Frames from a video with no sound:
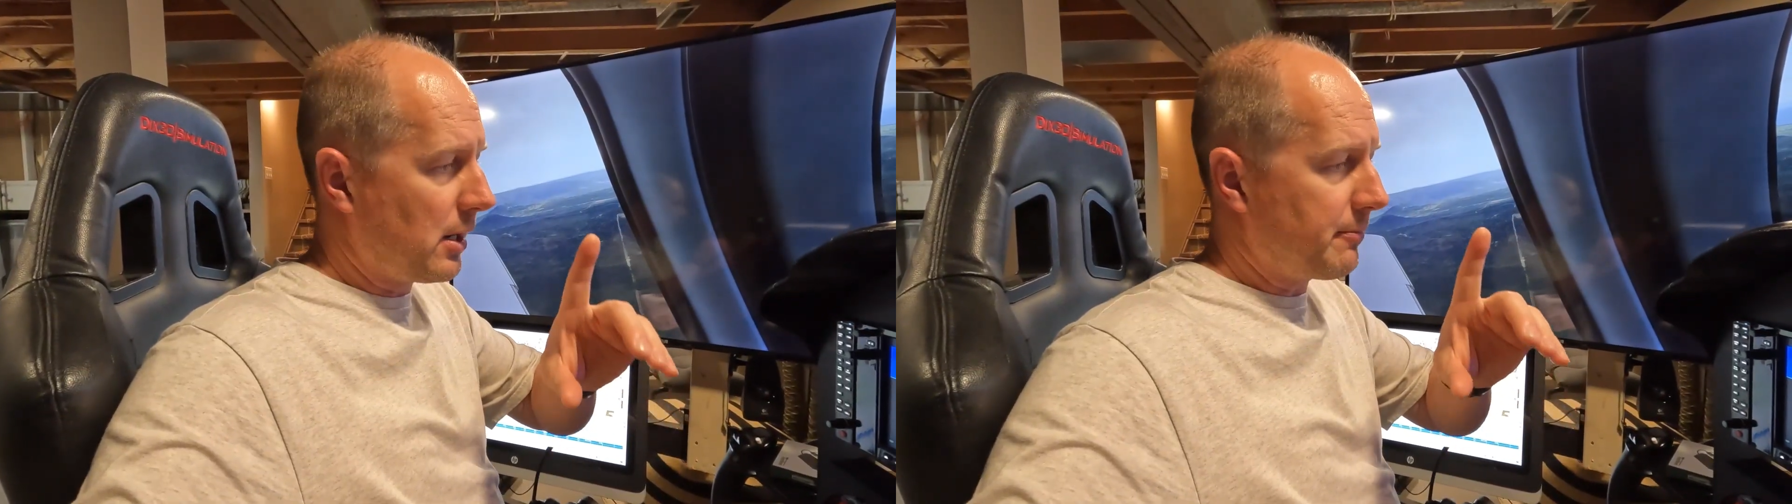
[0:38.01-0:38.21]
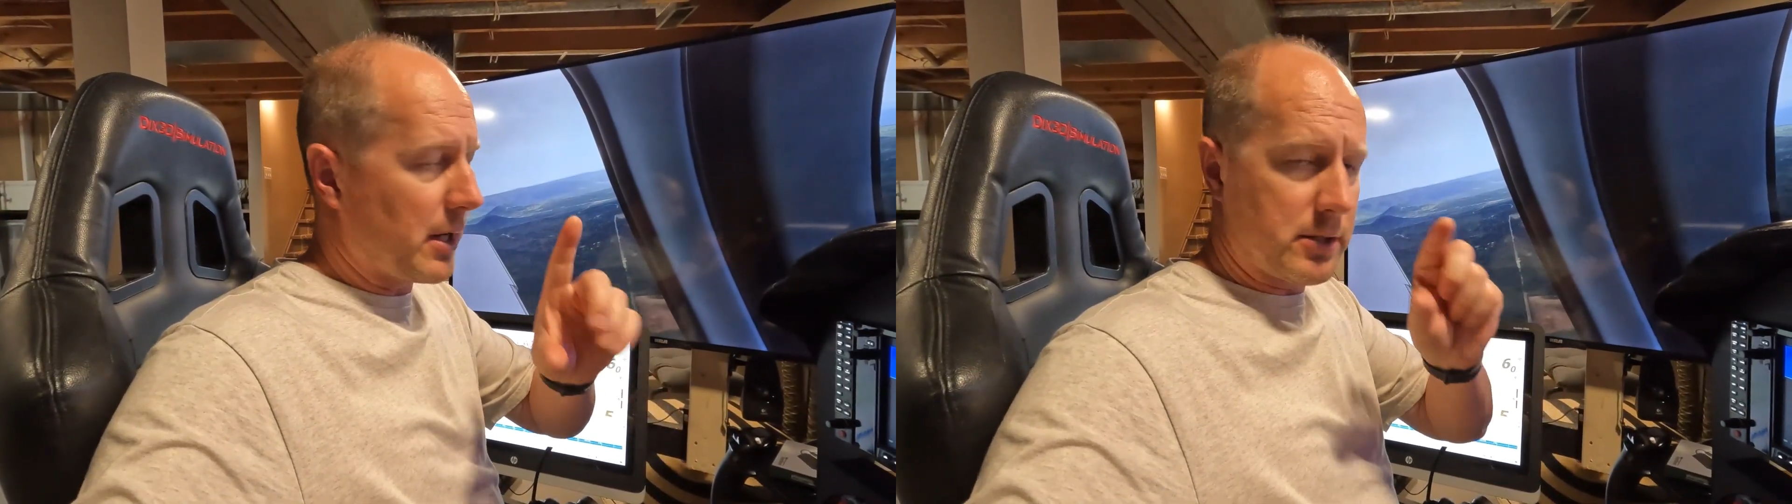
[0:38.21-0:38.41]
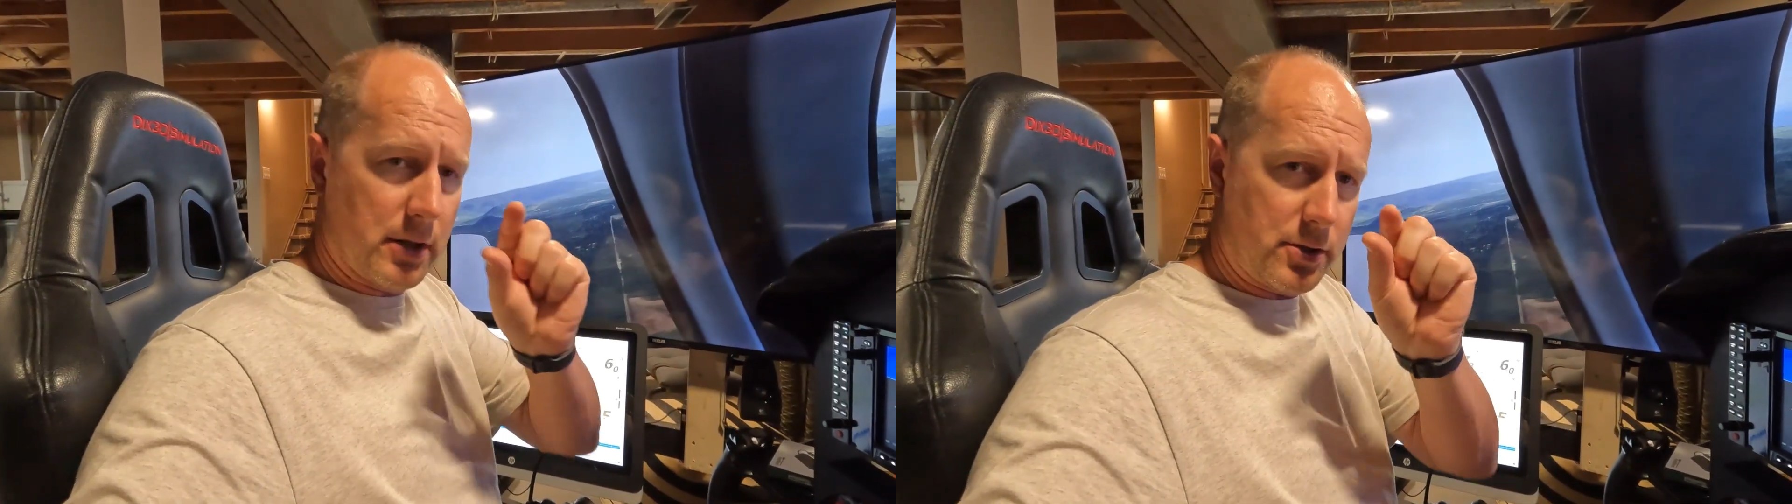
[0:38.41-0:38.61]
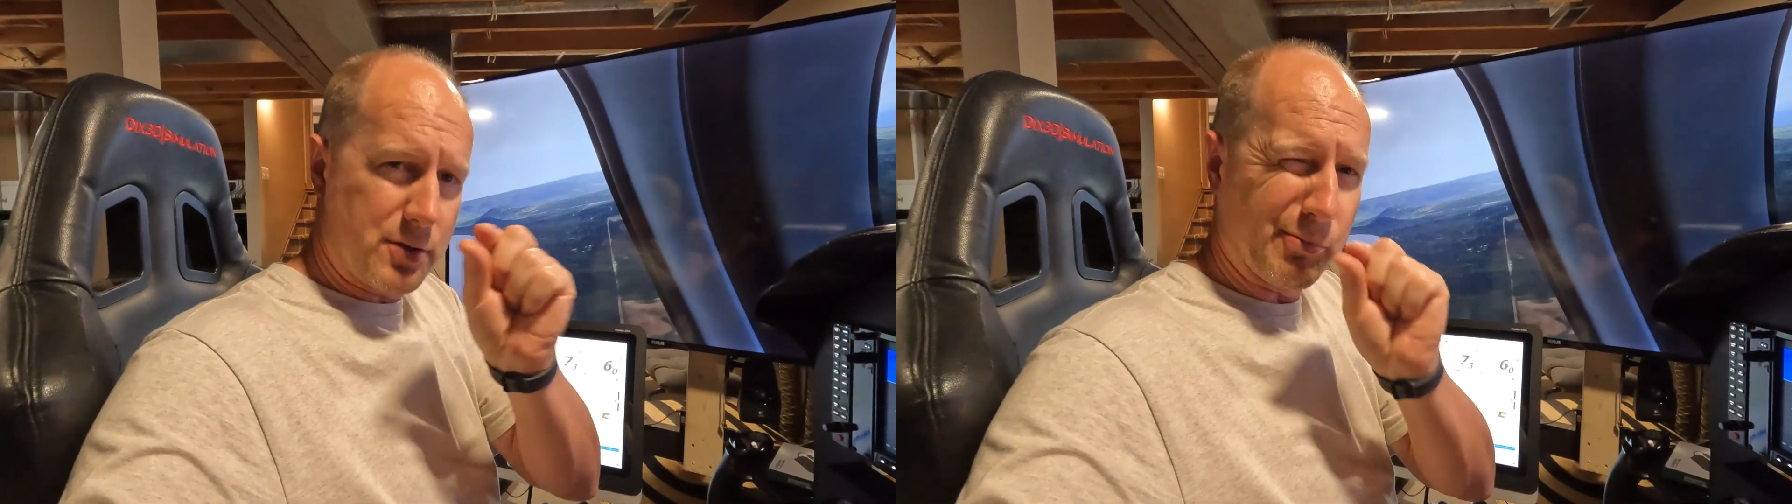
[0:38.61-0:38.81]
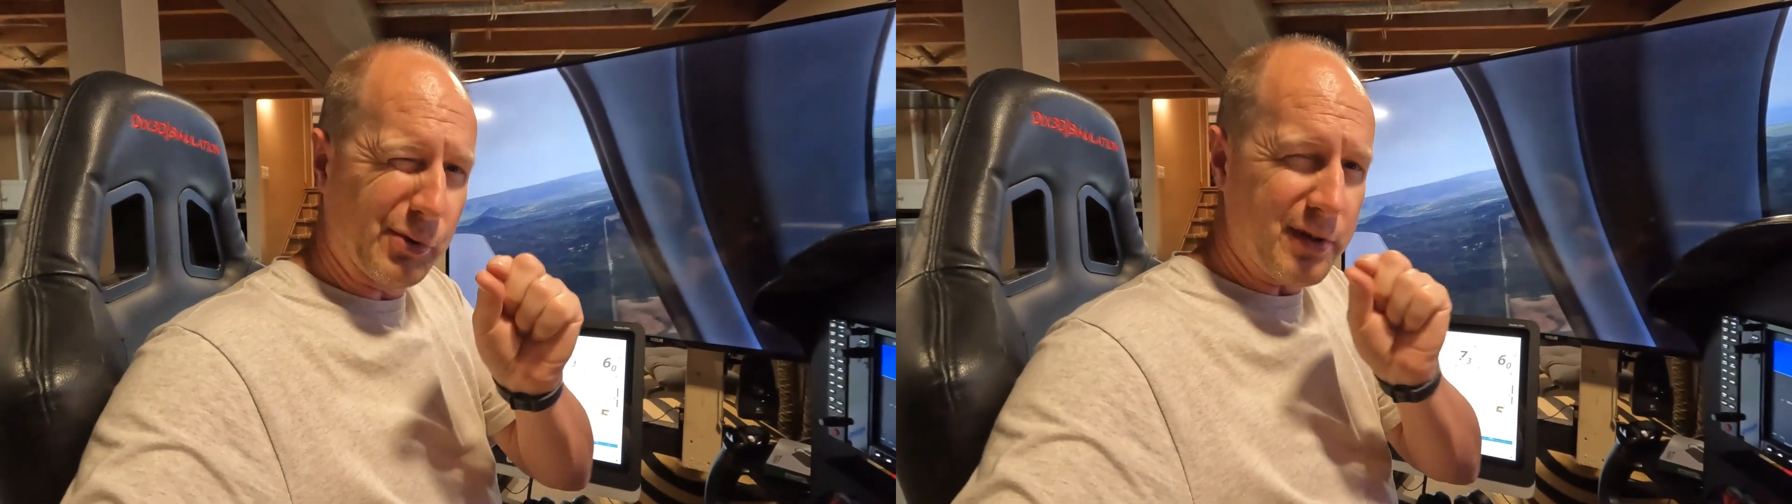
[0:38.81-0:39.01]
um, I
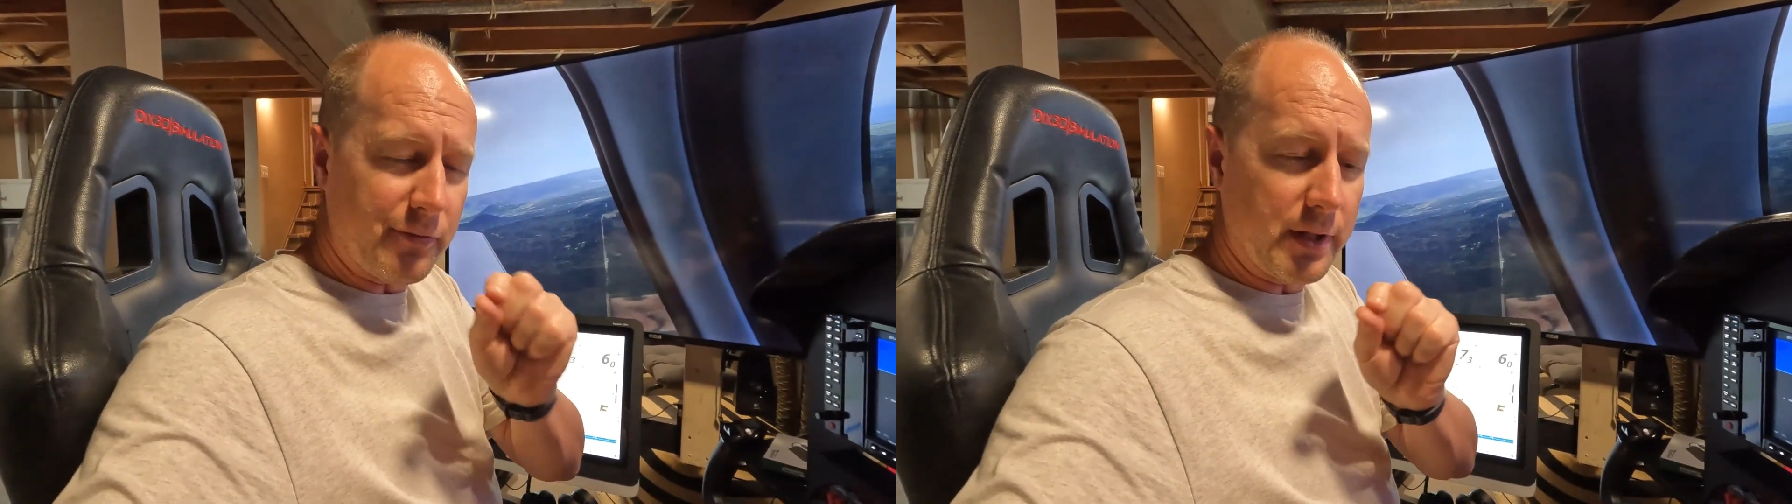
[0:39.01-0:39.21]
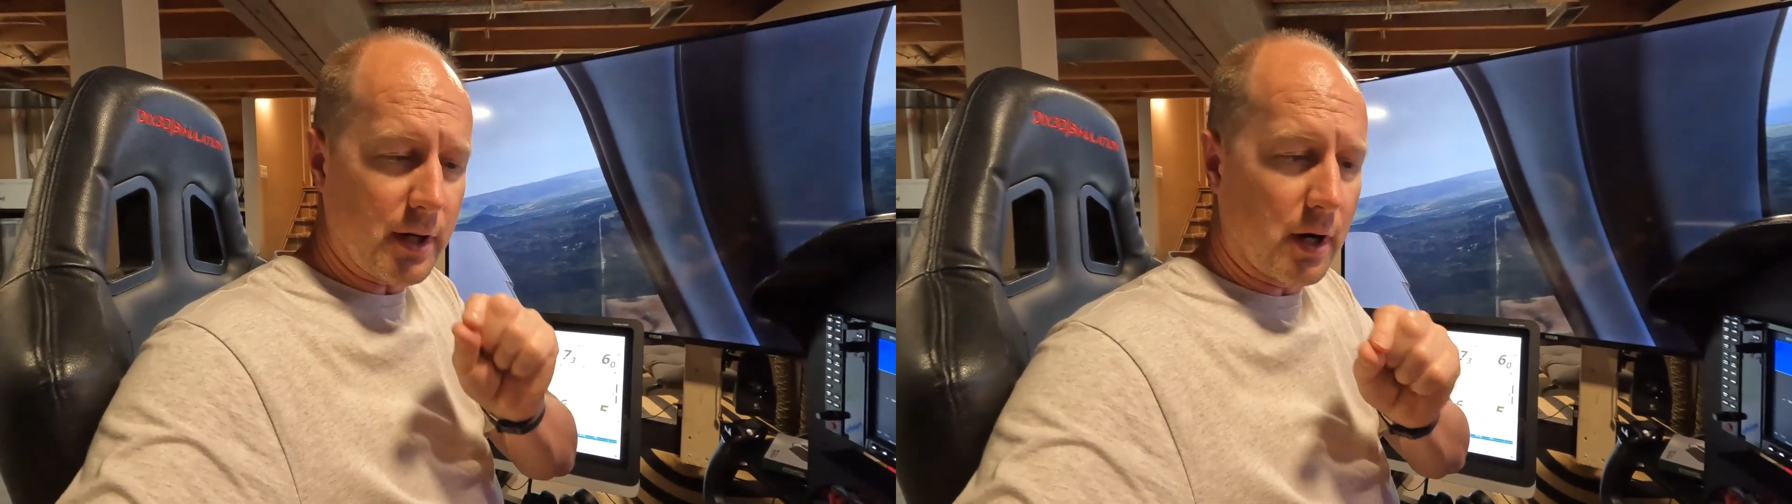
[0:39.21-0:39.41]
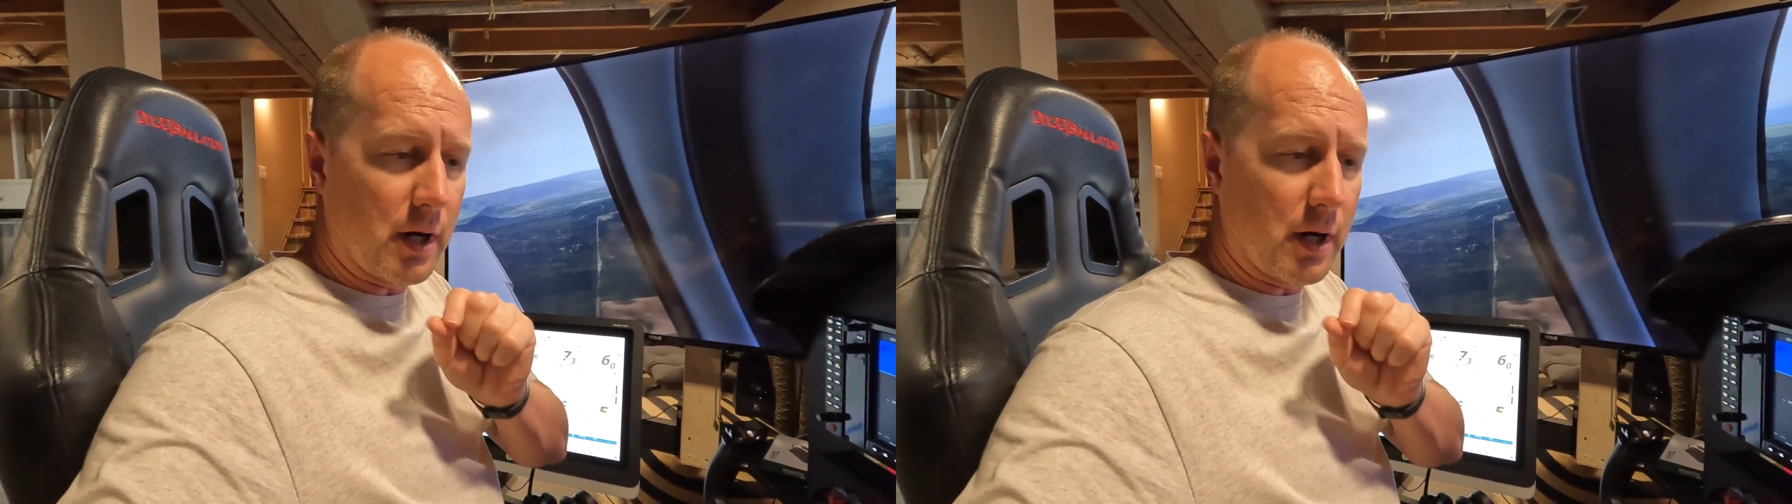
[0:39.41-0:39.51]
touched briefly